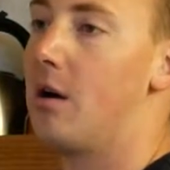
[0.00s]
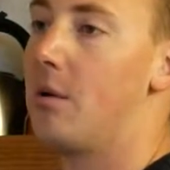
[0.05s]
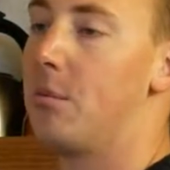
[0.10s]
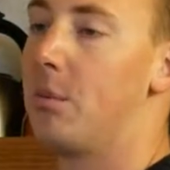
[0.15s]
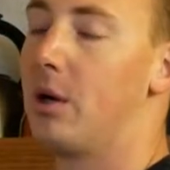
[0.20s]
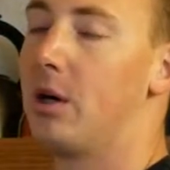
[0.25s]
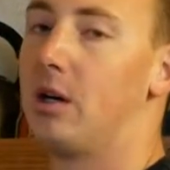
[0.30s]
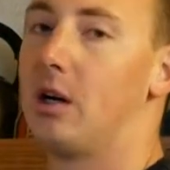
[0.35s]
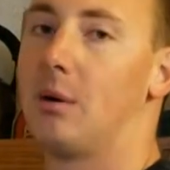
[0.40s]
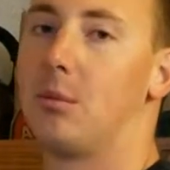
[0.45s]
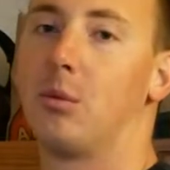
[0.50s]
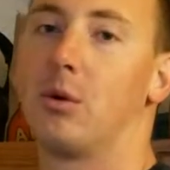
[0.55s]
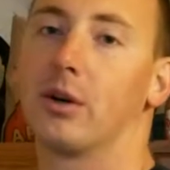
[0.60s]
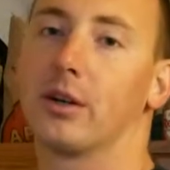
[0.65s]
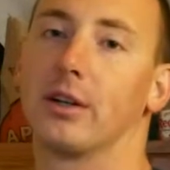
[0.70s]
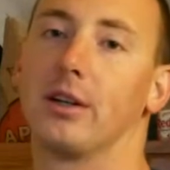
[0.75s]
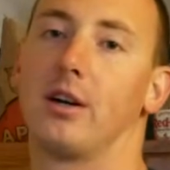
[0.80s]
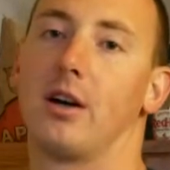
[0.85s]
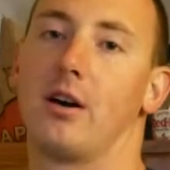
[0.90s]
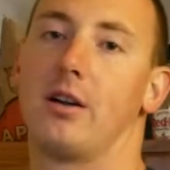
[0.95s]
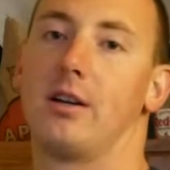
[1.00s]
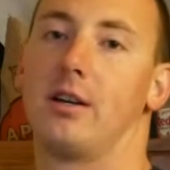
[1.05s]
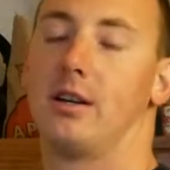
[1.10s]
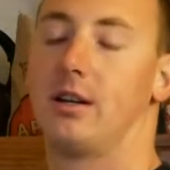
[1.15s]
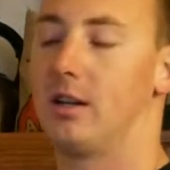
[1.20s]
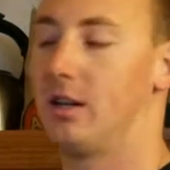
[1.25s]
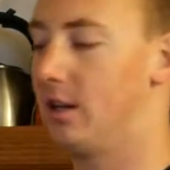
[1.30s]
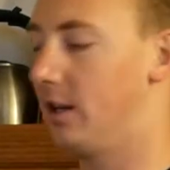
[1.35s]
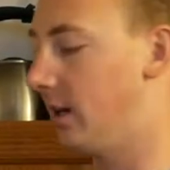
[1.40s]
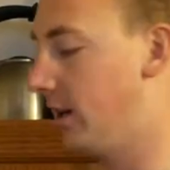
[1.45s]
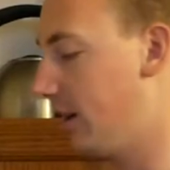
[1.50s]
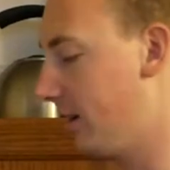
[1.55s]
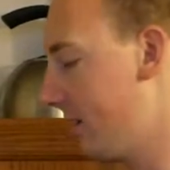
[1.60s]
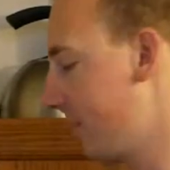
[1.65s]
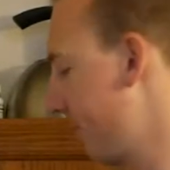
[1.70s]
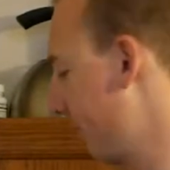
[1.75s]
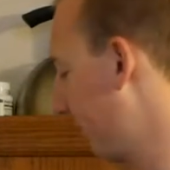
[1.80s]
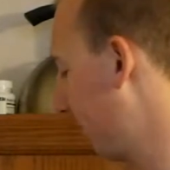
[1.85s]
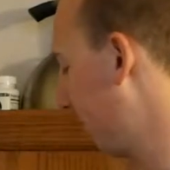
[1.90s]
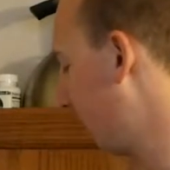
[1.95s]
but I'm working on it.
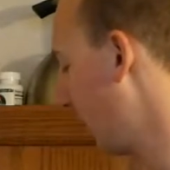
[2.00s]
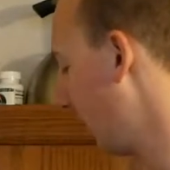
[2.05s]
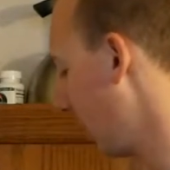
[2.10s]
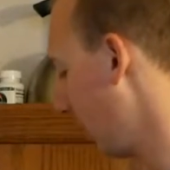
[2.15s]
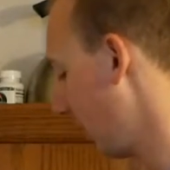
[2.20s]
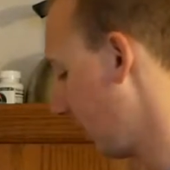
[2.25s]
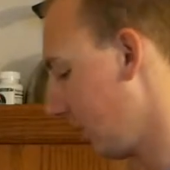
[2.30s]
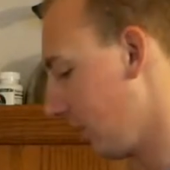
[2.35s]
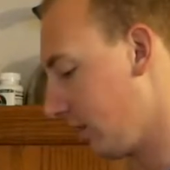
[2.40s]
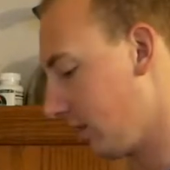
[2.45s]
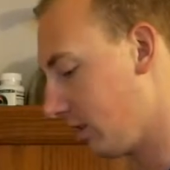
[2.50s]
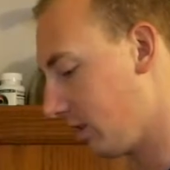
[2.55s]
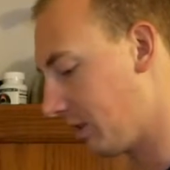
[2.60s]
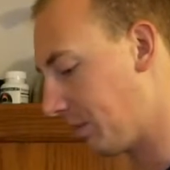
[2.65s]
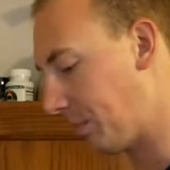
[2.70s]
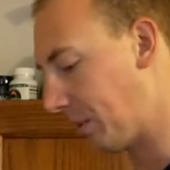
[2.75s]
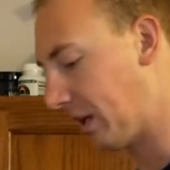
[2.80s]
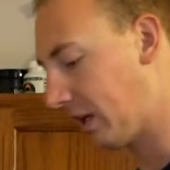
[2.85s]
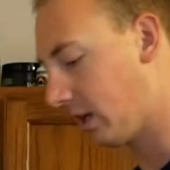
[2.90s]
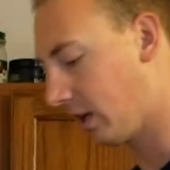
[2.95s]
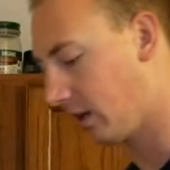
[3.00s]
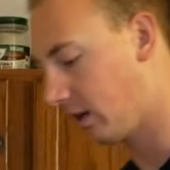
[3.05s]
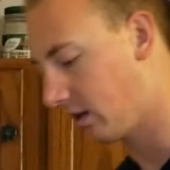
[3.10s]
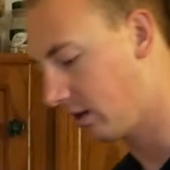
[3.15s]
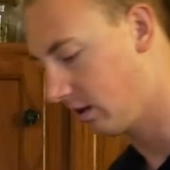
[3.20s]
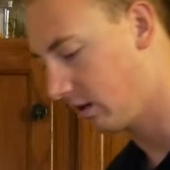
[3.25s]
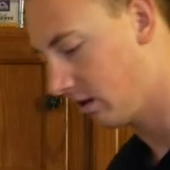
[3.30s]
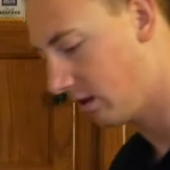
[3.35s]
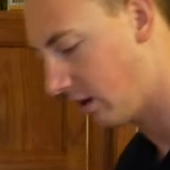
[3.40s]
Speaking